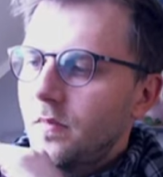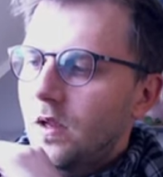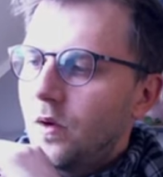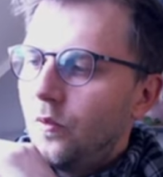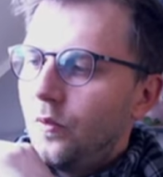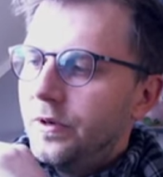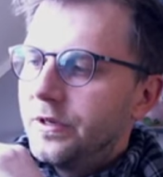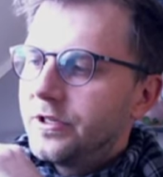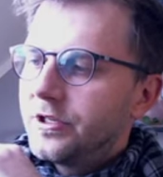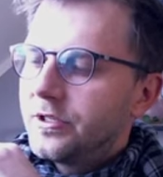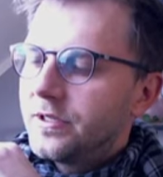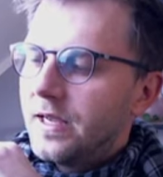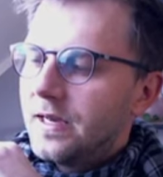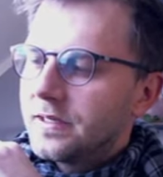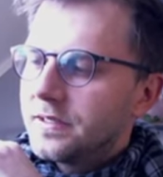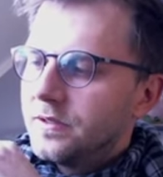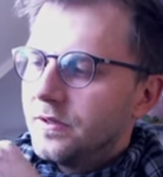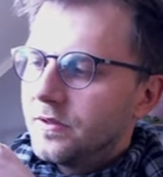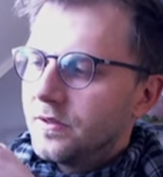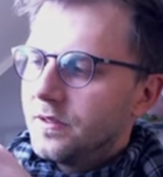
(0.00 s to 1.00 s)
which
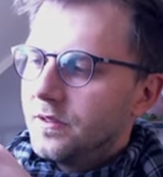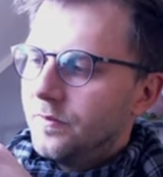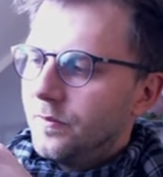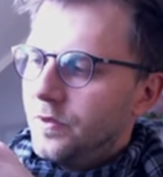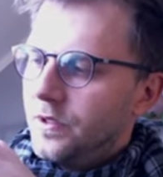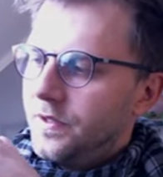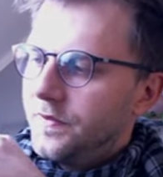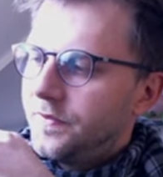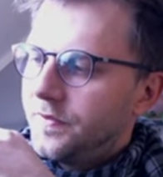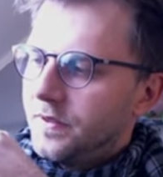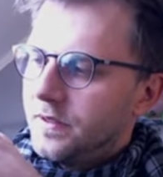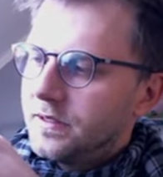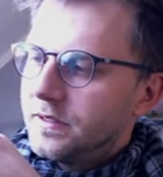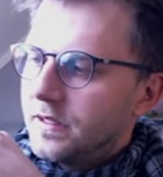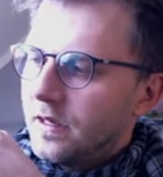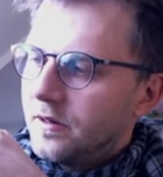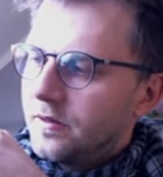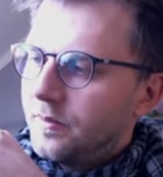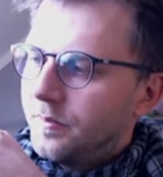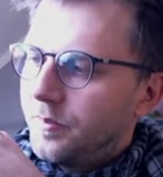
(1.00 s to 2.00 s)
does not if these
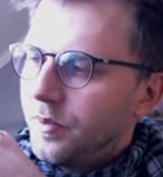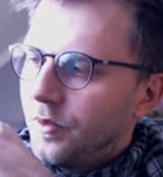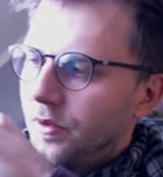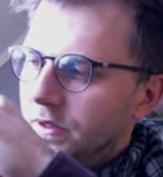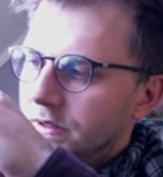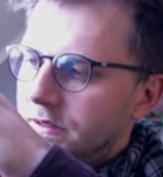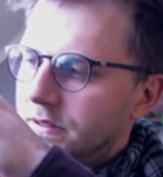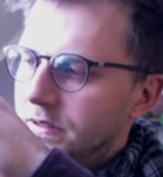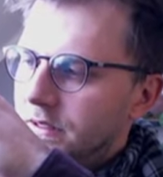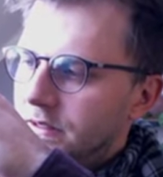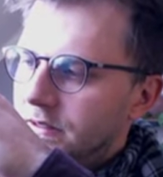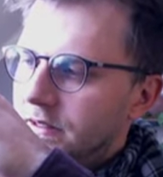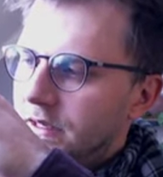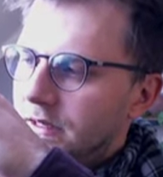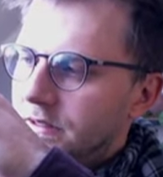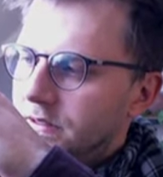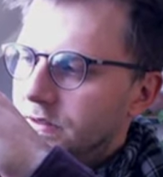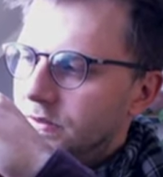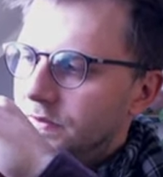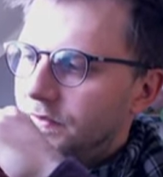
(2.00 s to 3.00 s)
are the points it
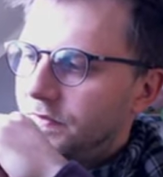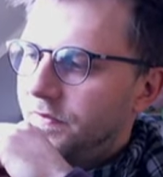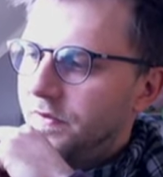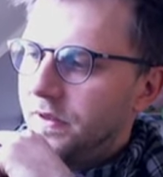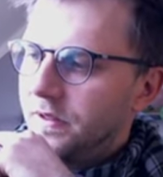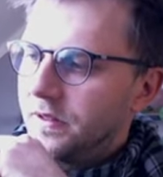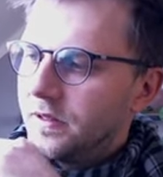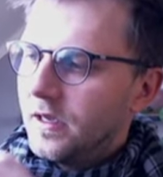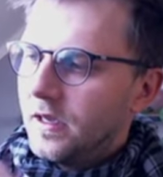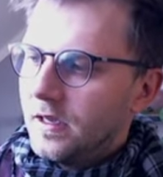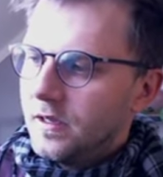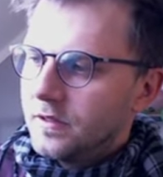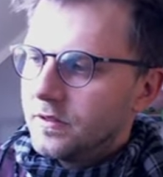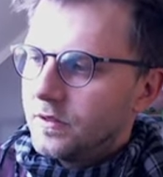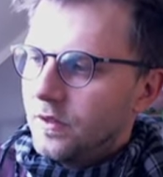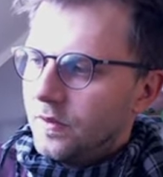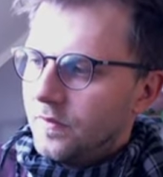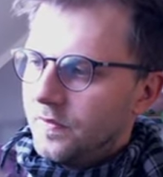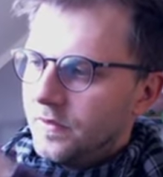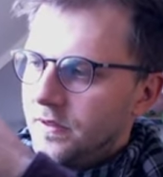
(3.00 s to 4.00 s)
does not fit so
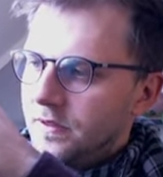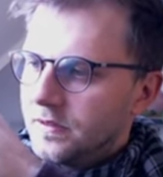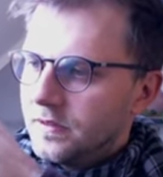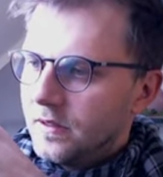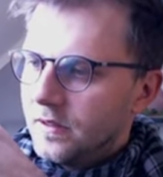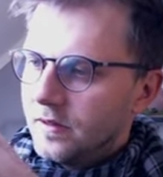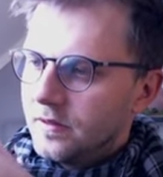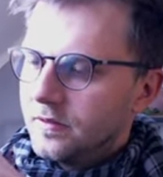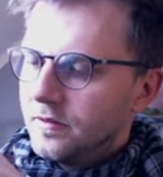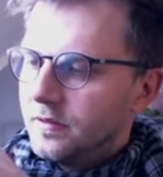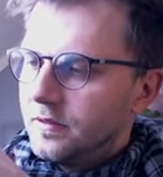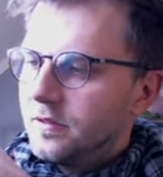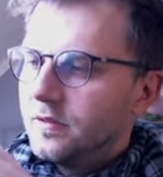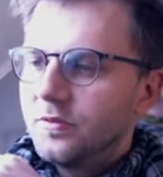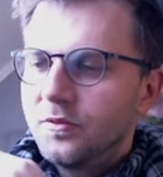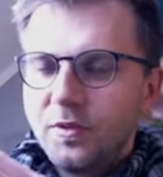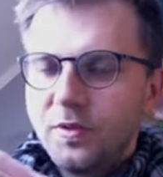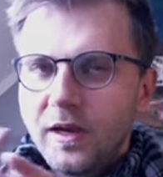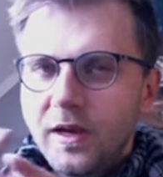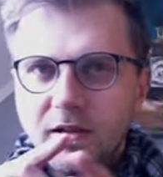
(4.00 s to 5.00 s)
if these are the, the
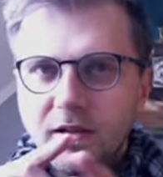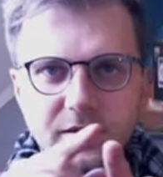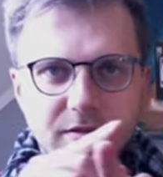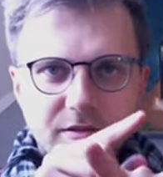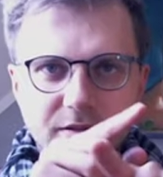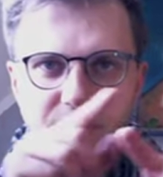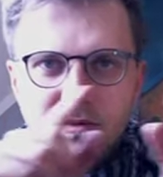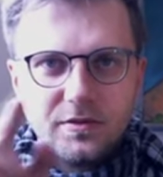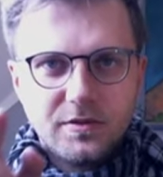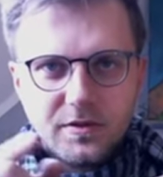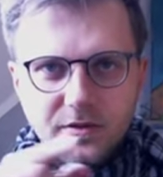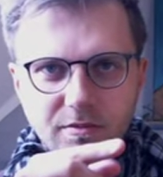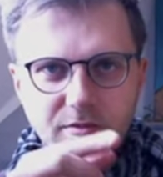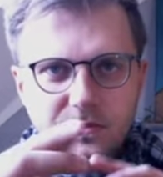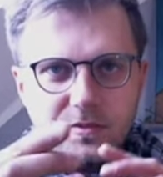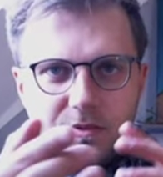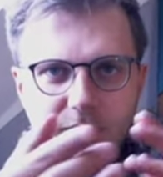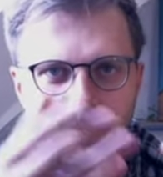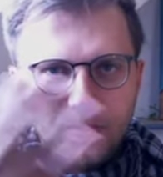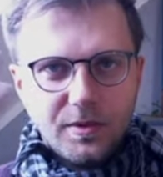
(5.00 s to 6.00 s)
triangles also
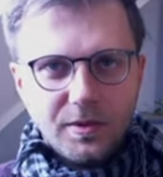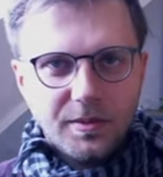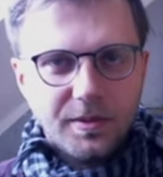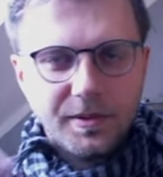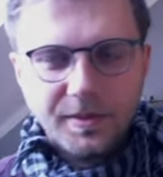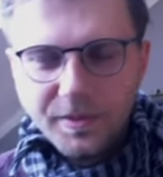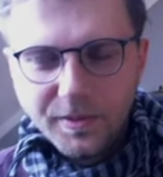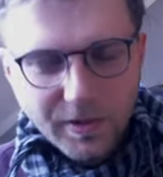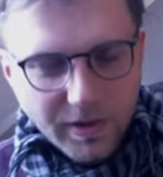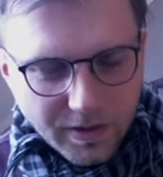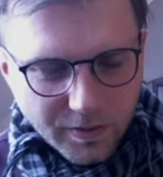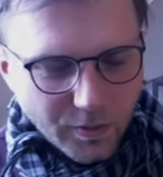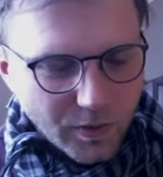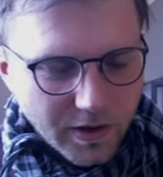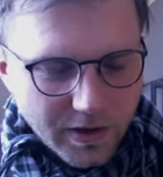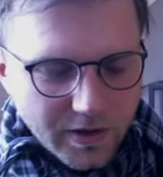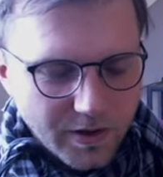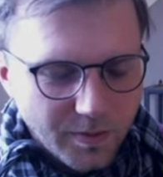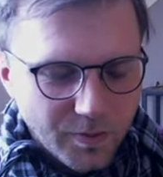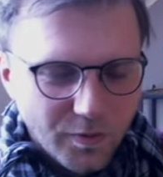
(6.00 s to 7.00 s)
where, where
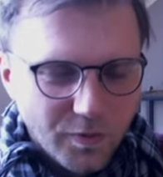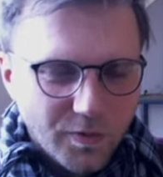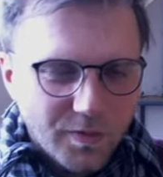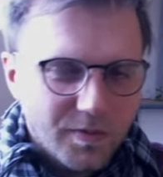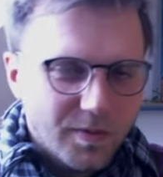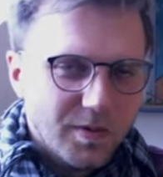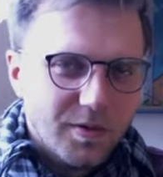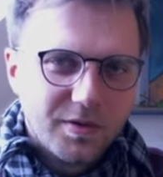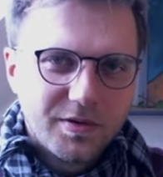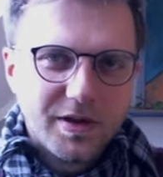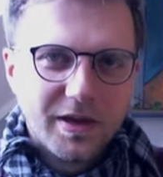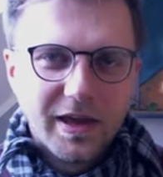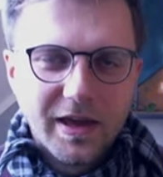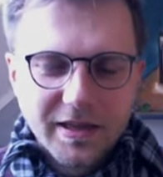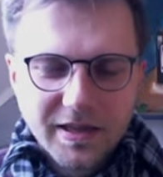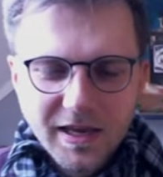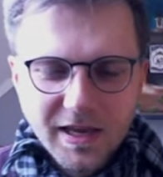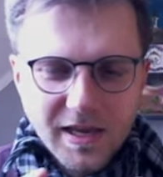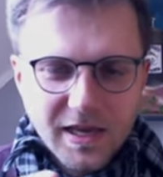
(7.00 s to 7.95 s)
am looking at